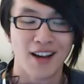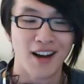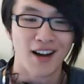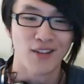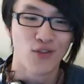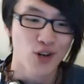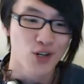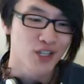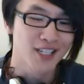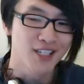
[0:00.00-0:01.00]
Uh,
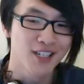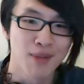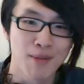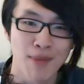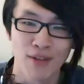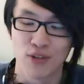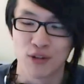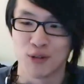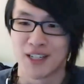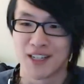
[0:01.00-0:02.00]
unfortunately, it's going to be
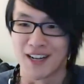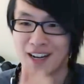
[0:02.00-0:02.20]
muffled.